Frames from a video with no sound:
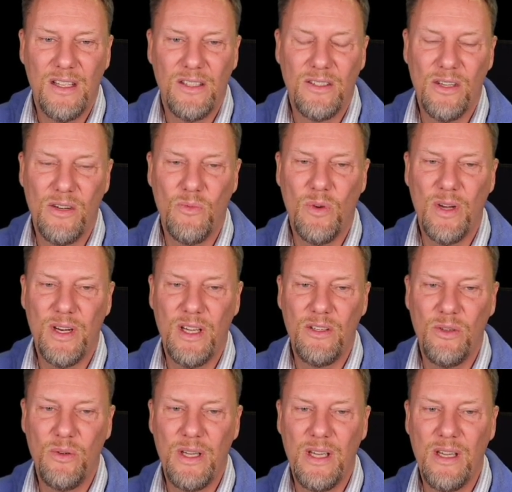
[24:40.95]
So what I
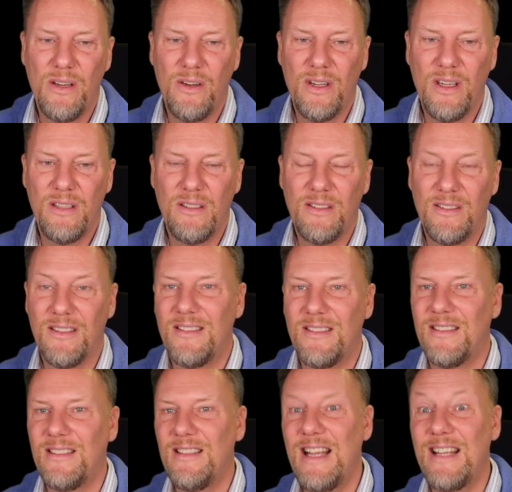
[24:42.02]
do here is
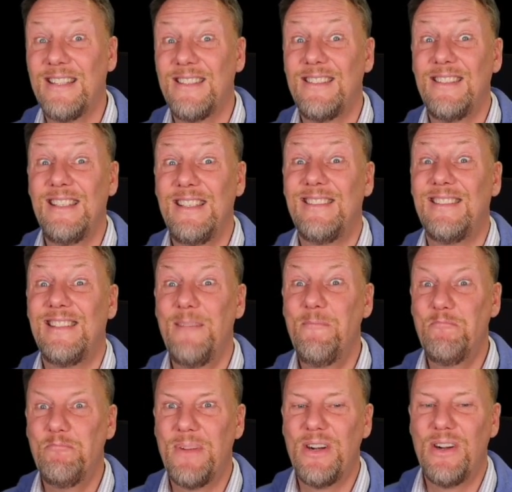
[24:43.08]
sexy
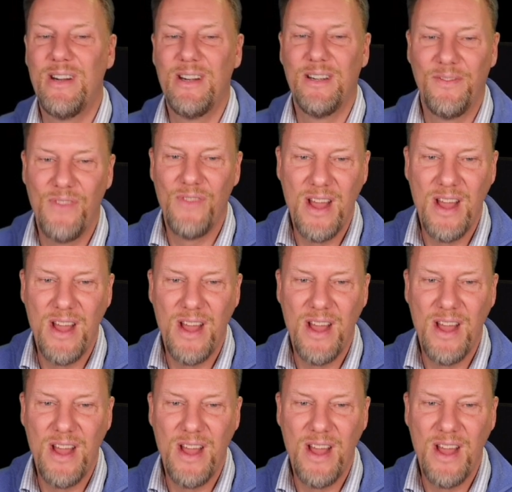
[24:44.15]
zipper,